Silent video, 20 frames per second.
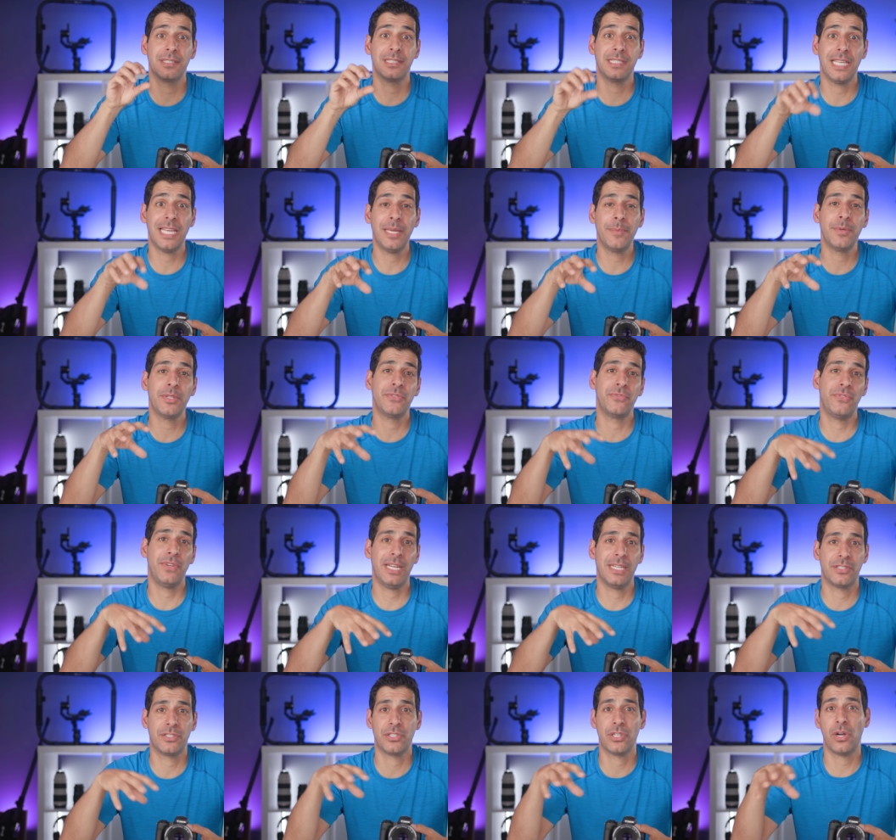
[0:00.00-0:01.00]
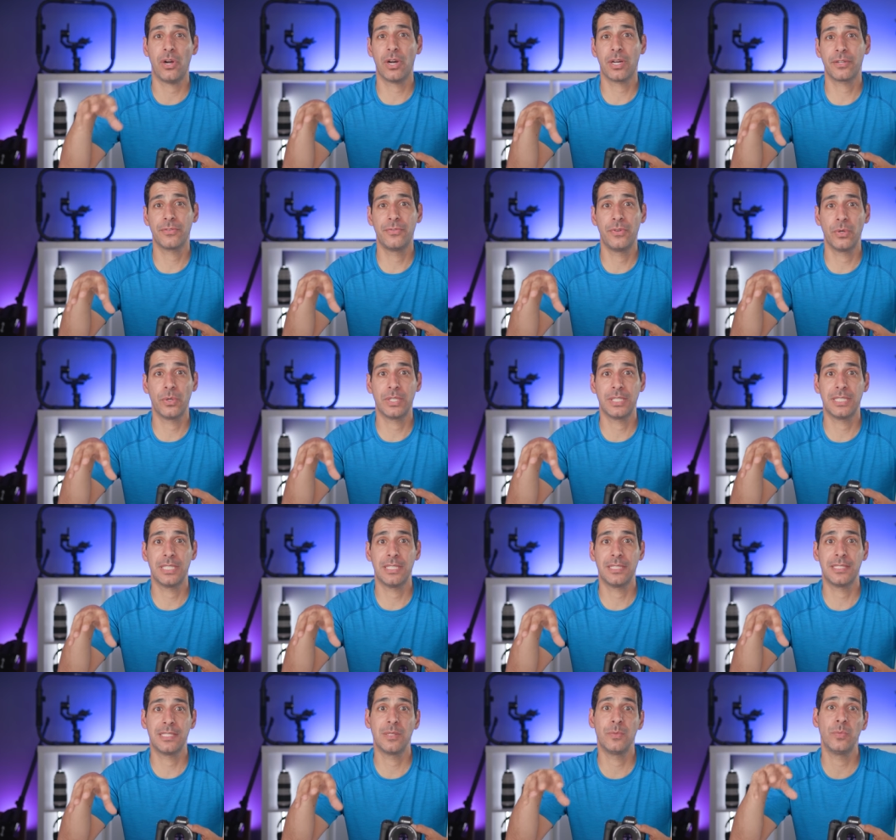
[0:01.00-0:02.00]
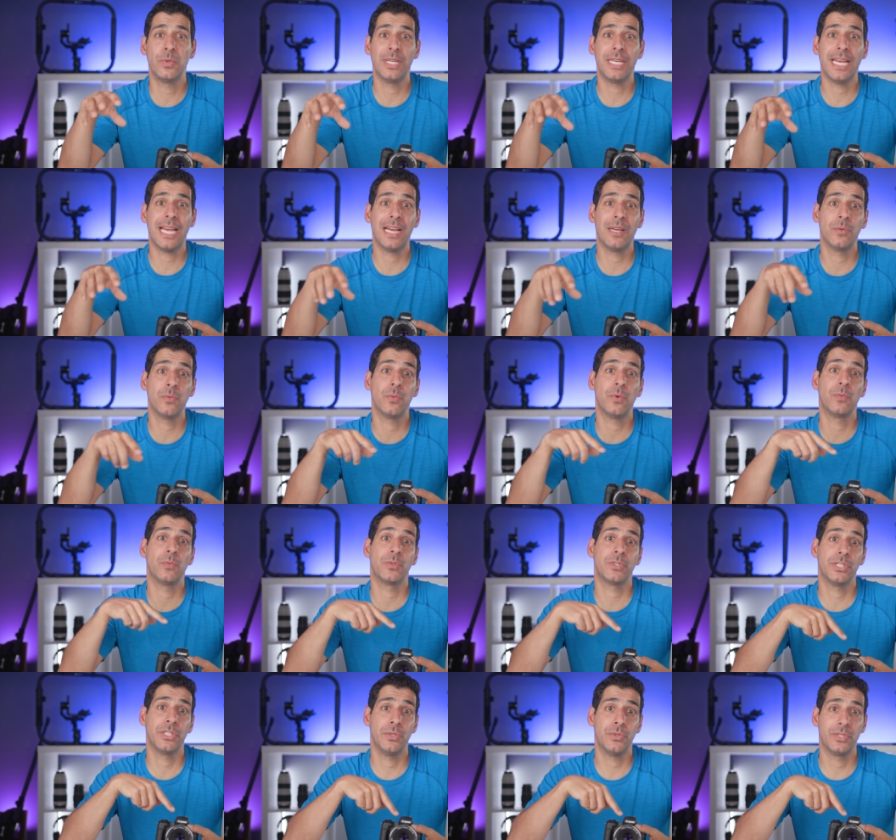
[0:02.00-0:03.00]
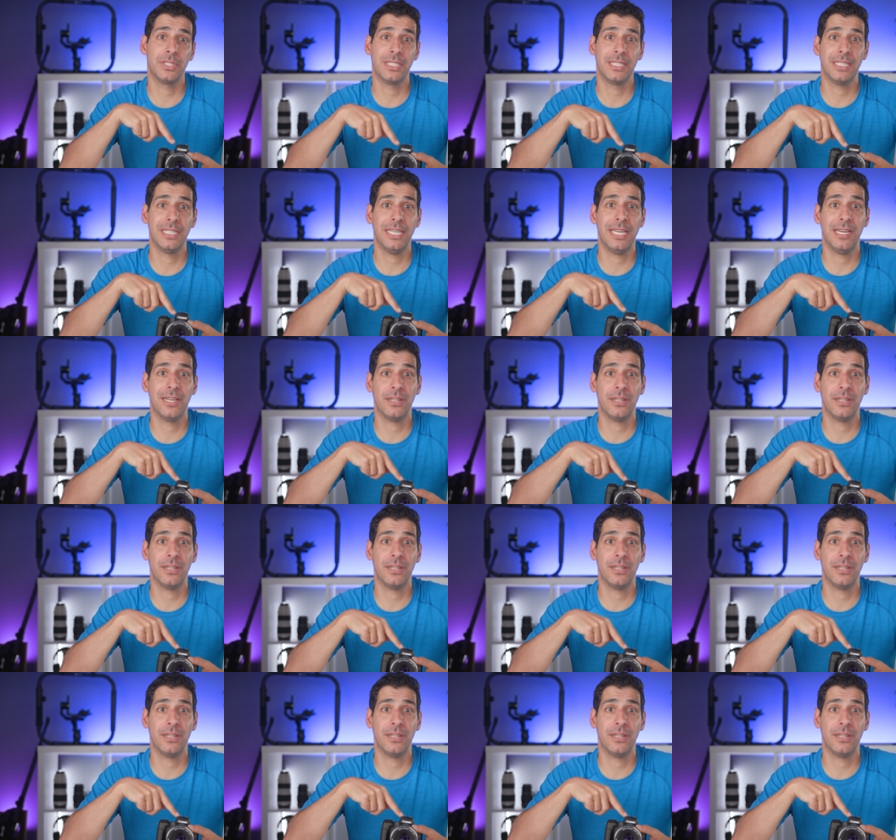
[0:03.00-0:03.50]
same advanced autofocus system we get when we're using the